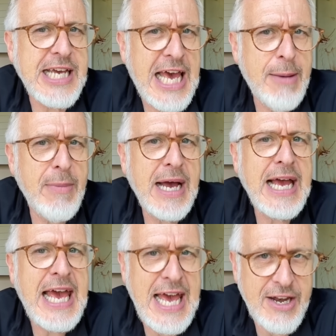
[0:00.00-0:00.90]
get my
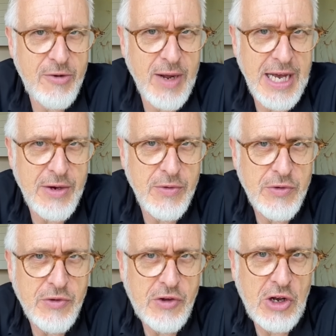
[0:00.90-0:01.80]
head
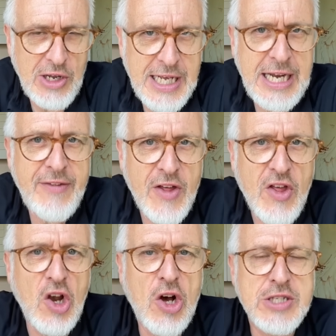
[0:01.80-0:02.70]
around. Clearly, there's
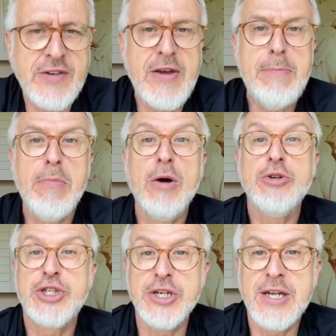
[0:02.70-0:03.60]
a lot of
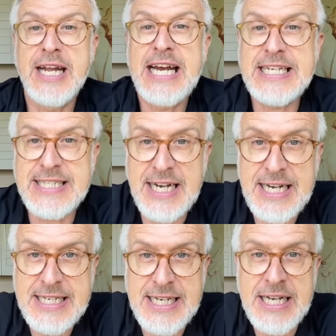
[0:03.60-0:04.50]
emotion and
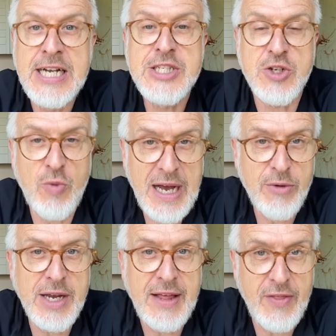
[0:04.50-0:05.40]
anxiety
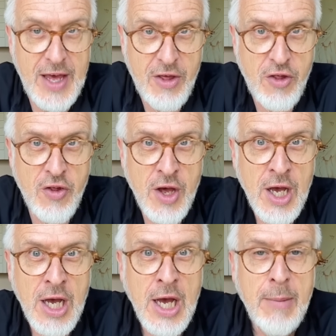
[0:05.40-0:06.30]
surrounding this.
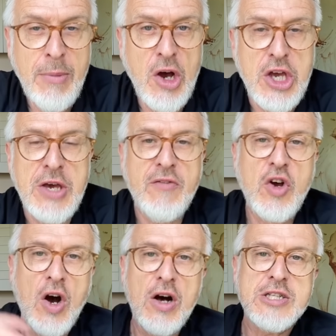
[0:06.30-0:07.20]
But you've
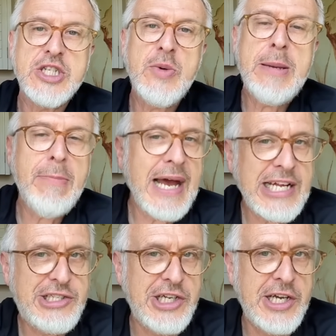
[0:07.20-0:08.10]
got to
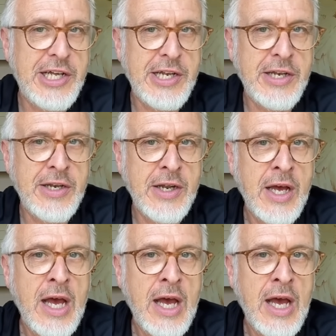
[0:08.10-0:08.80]
imagine